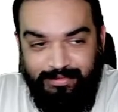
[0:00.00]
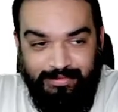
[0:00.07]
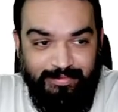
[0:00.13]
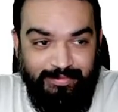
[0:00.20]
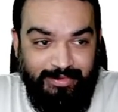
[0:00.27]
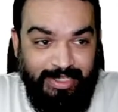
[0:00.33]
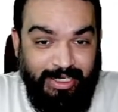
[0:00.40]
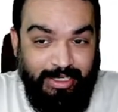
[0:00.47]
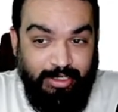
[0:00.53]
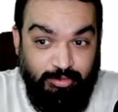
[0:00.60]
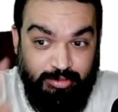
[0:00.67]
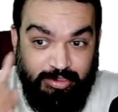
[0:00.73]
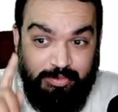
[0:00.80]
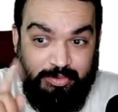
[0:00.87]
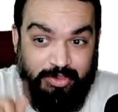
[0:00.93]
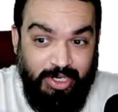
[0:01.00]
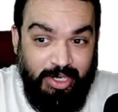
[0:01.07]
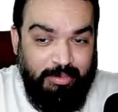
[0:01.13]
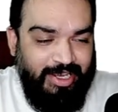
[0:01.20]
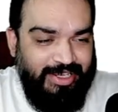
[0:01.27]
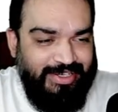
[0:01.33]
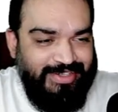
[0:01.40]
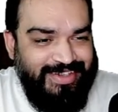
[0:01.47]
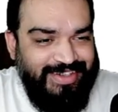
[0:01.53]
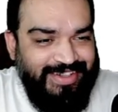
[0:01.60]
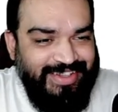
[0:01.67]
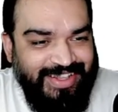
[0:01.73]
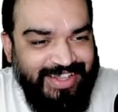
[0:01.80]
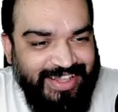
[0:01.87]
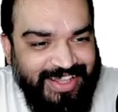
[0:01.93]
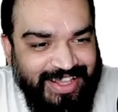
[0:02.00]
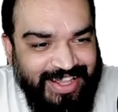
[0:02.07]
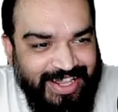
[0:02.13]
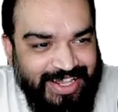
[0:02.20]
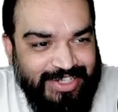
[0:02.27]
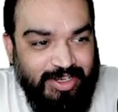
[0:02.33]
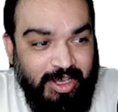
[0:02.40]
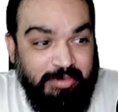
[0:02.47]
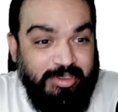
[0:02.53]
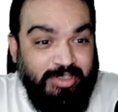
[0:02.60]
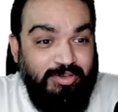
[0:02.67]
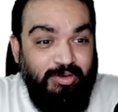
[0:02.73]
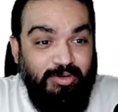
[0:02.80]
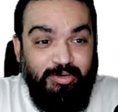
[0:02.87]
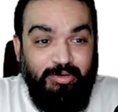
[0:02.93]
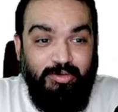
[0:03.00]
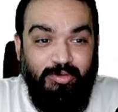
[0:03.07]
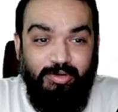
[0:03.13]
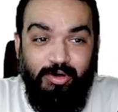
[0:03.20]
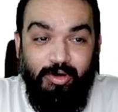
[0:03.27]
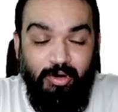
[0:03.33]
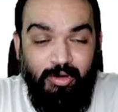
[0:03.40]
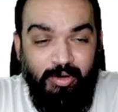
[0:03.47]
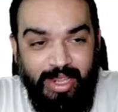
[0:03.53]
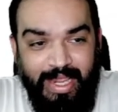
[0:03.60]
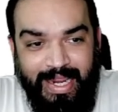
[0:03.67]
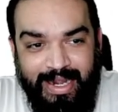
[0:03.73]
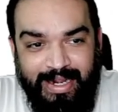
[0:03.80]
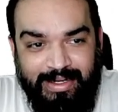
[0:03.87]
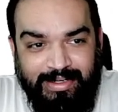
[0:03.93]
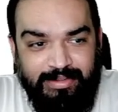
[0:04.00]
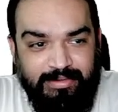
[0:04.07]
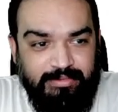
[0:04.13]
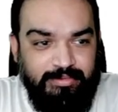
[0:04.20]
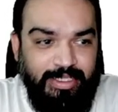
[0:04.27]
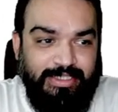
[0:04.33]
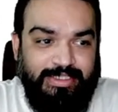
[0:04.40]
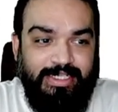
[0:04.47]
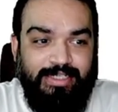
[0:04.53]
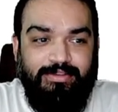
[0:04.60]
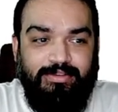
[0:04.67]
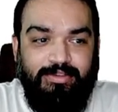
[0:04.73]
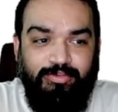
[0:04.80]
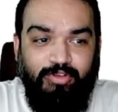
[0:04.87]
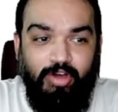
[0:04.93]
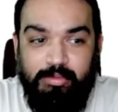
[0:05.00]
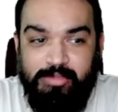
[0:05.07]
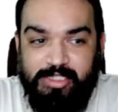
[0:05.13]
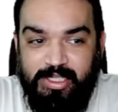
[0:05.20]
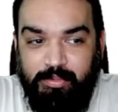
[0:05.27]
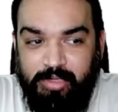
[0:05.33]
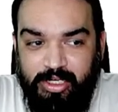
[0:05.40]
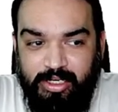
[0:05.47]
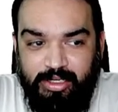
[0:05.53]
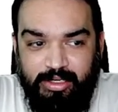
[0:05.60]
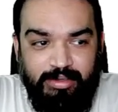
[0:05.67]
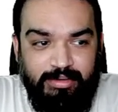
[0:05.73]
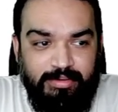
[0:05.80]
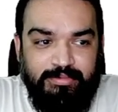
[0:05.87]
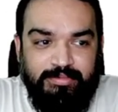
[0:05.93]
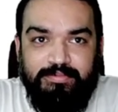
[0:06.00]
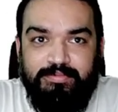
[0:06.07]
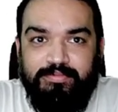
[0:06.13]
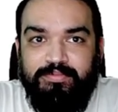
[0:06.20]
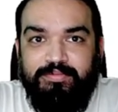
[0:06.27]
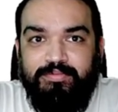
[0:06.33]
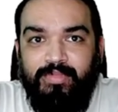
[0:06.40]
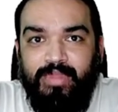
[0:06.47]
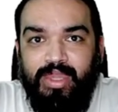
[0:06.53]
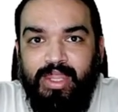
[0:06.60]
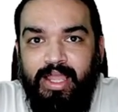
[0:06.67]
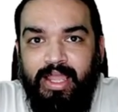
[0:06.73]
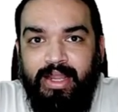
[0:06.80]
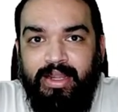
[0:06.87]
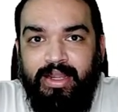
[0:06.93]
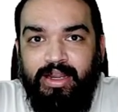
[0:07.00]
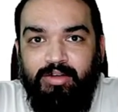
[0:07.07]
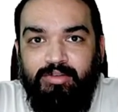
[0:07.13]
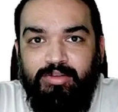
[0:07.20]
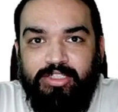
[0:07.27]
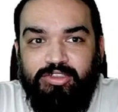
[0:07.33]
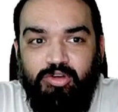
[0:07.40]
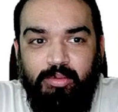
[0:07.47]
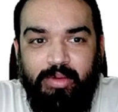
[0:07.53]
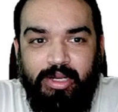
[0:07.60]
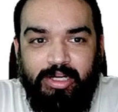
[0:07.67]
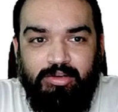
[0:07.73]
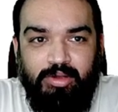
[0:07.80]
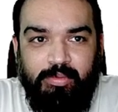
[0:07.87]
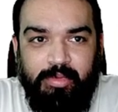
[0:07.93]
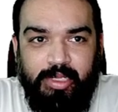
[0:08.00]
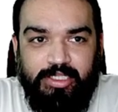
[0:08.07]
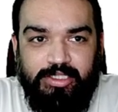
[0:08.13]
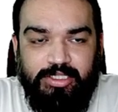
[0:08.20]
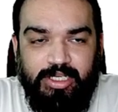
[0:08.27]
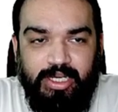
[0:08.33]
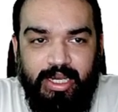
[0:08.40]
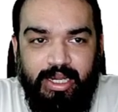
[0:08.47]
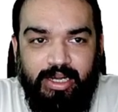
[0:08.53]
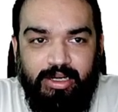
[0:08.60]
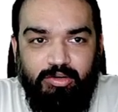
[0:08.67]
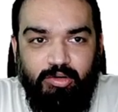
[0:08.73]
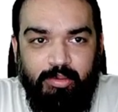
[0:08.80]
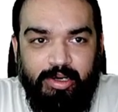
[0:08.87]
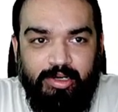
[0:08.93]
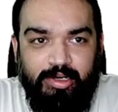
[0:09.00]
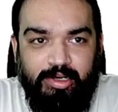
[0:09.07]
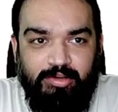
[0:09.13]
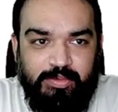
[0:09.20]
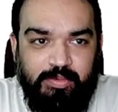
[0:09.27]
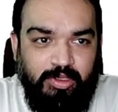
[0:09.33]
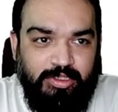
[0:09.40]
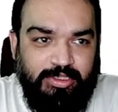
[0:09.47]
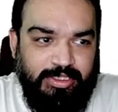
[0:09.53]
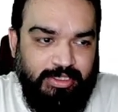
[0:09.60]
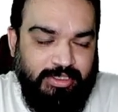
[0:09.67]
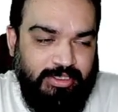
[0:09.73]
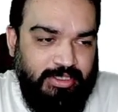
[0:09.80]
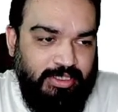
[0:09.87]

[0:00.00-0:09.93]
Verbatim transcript: with that do subscribe guys so i'm just going to go and that's it the form is submitted and now let's go back to our page and go back to responses